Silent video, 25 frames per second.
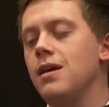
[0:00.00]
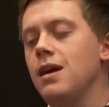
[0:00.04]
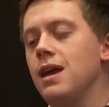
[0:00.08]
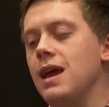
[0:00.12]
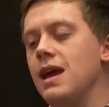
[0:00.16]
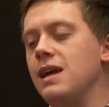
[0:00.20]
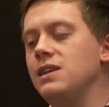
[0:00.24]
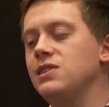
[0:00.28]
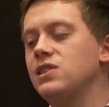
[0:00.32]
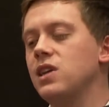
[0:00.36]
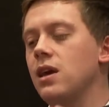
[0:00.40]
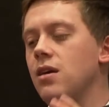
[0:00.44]

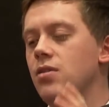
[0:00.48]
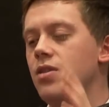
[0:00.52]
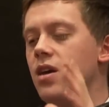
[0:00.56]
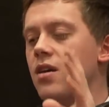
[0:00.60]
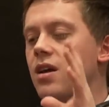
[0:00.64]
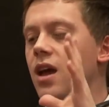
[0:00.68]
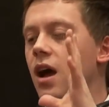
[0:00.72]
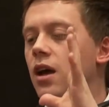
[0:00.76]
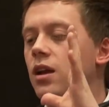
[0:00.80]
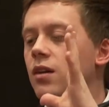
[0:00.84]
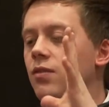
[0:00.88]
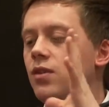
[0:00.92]
is that they're
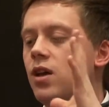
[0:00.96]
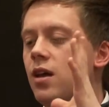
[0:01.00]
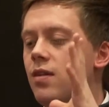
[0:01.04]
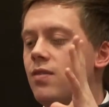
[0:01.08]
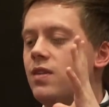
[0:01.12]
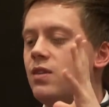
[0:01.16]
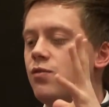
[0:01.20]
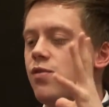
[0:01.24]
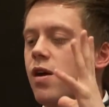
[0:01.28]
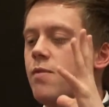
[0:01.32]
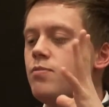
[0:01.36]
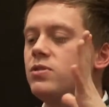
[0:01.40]
kind of like
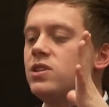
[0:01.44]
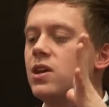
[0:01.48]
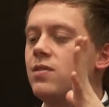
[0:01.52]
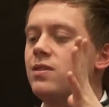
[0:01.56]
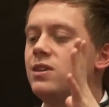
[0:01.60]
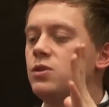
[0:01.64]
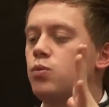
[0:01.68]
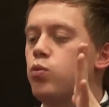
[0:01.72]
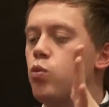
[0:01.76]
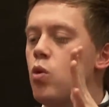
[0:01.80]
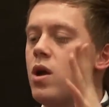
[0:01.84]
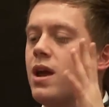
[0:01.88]
they represent
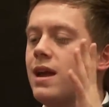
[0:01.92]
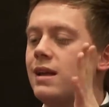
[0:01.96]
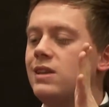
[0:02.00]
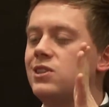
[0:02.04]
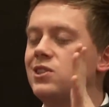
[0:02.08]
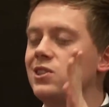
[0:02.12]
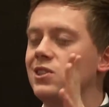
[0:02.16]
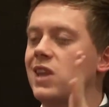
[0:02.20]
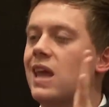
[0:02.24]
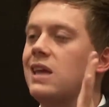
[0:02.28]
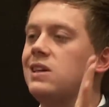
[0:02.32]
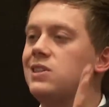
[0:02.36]
this weird
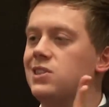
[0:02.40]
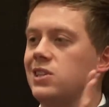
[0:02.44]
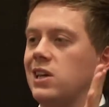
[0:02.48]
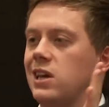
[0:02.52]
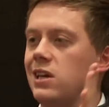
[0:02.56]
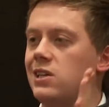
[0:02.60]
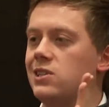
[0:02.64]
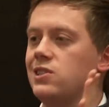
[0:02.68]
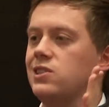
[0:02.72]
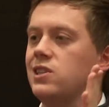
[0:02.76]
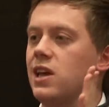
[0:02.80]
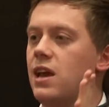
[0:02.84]

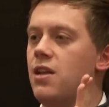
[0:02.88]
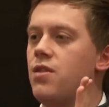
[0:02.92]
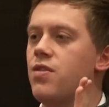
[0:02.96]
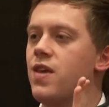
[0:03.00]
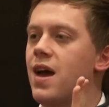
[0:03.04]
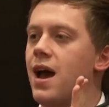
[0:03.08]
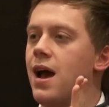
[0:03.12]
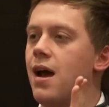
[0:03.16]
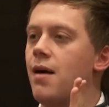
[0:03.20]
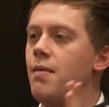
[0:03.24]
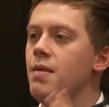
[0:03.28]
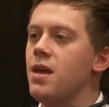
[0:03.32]
stasis in
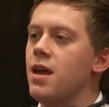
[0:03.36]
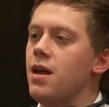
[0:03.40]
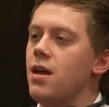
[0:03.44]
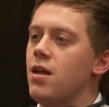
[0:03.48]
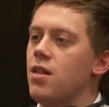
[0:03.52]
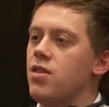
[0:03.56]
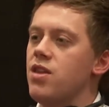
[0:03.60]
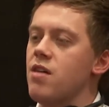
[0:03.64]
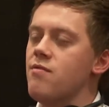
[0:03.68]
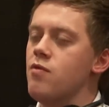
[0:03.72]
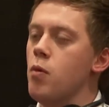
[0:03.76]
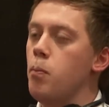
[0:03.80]
that
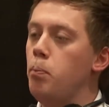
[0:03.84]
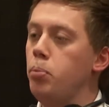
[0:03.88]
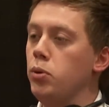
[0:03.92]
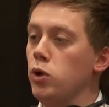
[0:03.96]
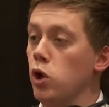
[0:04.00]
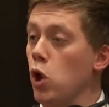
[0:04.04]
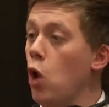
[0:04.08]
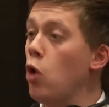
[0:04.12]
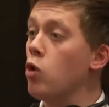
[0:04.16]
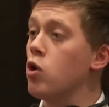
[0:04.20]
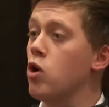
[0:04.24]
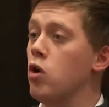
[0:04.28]
they're a
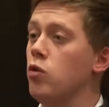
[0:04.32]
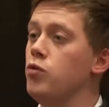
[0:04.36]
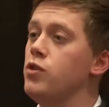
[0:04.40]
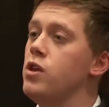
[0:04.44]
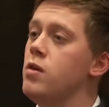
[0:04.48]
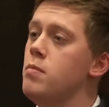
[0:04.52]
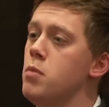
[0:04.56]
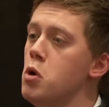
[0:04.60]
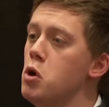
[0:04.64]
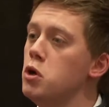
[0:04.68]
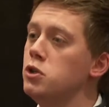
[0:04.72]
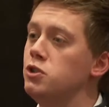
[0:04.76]
block on the
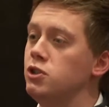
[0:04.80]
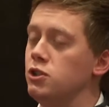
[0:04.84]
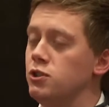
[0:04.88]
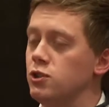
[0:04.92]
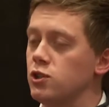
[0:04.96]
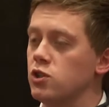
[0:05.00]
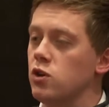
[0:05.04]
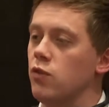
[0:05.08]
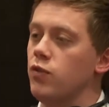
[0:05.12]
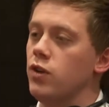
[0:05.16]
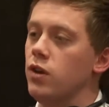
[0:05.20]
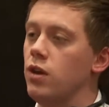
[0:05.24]

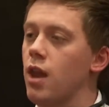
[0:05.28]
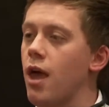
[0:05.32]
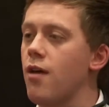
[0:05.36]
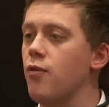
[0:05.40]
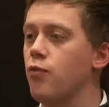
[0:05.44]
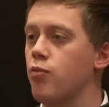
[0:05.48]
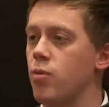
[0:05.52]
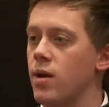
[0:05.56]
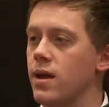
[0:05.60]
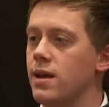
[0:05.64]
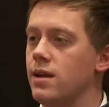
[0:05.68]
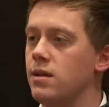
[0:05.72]
emergence of a
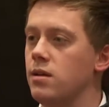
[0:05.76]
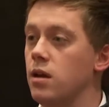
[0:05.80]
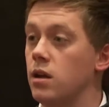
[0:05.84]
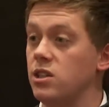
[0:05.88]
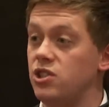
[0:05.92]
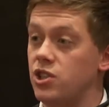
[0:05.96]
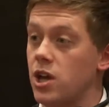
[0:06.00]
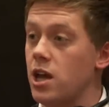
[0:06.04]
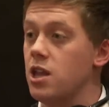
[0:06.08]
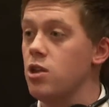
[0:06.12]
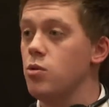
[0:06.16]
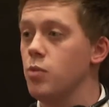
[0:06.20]
left wing, a
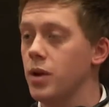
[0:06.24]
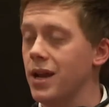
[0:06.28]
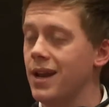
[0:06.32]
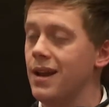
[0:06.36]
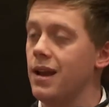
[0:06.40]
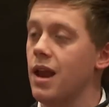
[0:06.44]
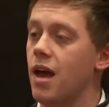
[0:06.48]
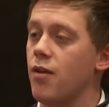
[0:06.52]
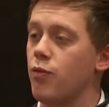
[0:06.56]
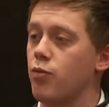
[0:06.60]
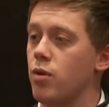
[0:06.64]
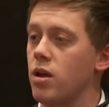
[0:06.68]
genuinely
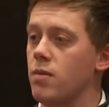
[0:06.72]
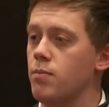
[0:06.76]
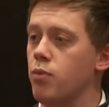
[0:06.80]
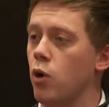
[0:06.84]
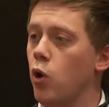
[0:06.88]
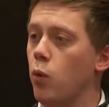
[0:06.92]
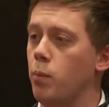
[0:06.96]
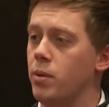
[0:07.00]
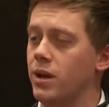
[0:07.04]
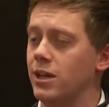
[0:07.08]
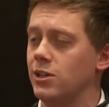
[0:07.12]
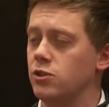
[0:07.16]
left wing
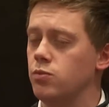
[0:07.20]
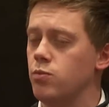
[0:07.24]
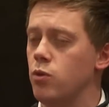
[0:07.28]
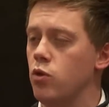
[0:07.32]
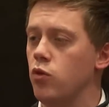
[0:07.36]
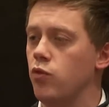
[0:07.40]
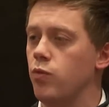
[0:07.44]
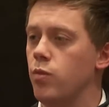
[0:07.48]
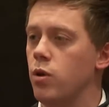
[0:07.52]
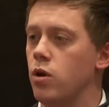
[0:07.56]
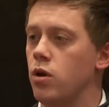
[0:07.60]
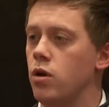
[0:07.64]
populist
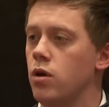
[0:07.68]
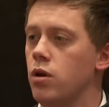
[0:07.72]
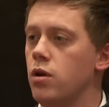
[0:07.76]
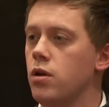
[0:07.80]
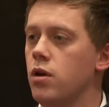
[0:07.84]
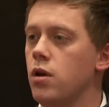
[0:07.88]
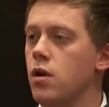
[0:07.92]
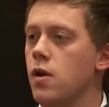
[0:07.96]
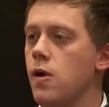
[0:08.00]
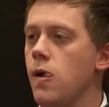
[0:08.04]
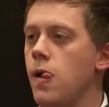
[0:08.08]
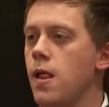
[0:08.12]
movement,
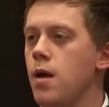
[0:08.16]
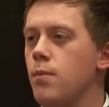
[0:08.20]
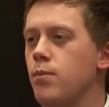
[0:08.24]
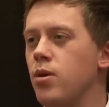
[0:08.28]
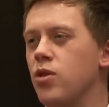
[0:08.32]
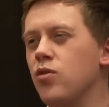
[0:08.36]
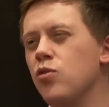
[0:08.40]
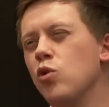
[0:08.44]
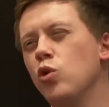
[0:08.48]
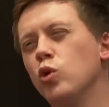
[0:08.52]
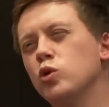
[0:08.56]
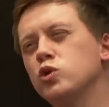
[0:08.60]
but
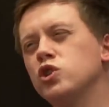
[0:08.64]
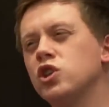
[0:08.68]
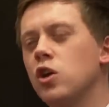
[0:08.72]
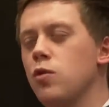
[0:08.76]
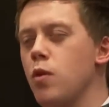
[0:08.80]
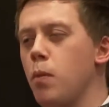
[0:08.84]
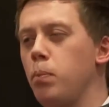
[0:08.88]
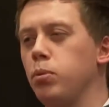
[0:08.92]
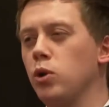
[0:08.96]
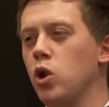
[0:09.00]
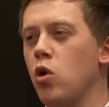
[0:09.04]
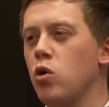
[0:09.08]
they're also
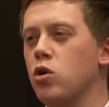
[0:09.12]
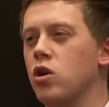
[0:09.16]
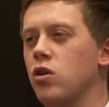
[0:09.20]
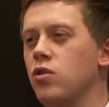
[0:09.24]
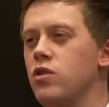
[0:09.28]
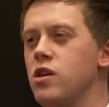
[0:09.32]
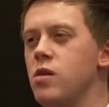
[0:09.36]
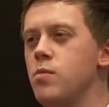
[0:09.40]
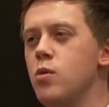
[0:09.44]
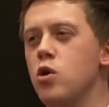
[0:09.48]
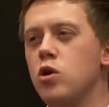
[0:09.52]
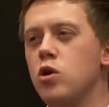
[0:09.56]
a block on
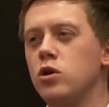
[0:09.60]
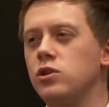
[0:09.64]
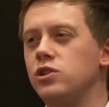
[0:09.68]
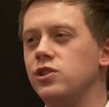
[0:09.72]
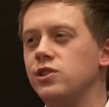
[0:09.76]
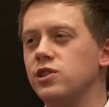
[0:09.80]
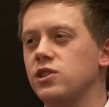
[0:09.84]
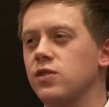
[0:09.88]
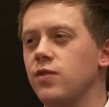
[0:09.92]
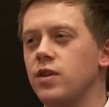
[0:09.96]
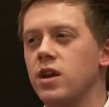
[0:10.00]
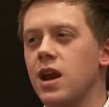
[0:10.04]
the
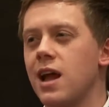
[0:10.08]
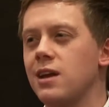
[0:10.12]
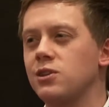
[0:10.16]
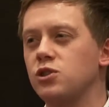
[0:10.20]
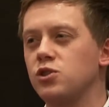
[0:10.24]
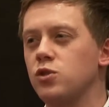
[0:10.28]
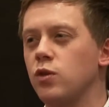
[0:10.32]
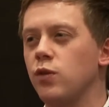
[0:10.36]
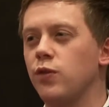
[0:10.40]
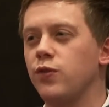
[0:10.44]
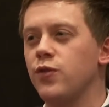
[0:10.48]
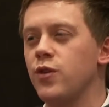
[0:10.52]
emergence of a
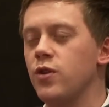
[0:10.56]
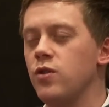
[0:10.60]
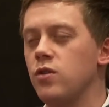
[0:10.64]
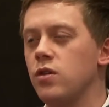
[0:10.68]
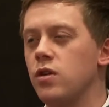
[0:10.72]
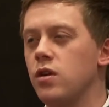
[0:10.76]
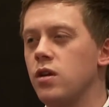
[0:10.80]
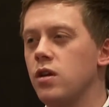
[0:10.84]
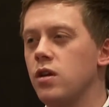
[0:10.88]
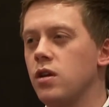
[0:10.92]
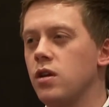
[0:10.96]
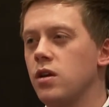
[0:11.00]
national front
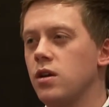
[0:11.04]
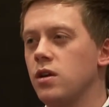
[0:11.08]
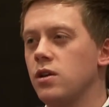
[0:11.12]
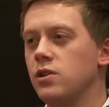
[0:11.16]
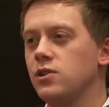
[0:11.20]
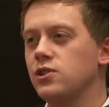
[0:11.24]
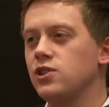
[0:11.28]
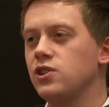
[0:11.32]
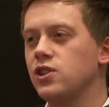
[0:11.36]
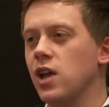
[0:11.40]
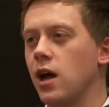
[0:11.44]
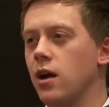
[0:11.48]

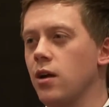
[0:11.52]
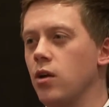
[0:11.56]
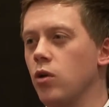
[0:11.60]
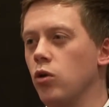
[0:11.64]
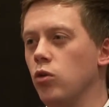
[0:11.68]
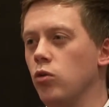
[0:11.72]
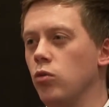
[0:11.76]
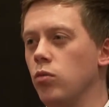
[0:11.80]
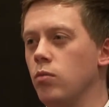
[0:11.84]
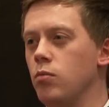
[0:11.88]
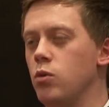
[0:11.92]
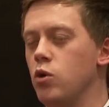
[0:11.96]

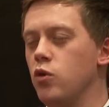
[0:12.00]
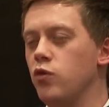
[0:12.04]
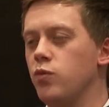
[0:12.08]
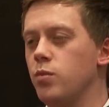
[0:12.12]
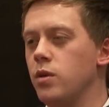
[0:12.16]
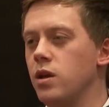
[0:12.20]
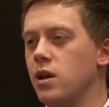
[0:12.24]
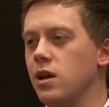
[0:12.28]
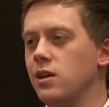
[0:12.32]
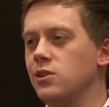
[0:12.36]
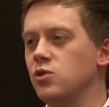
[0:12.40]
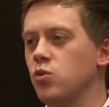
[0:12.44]
style
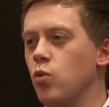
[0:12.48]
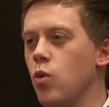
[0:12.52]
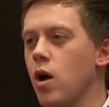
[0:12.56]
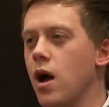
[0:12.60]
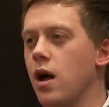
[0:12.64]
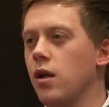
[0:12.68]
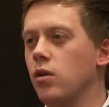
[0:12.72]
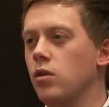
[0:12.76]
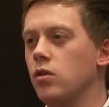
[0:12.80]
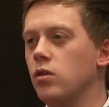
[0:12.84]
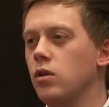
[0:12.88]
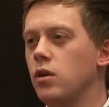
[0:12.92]
movement as
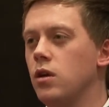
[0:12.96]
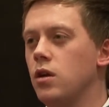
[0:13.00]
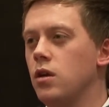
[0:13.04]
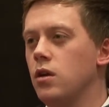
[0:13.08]
well.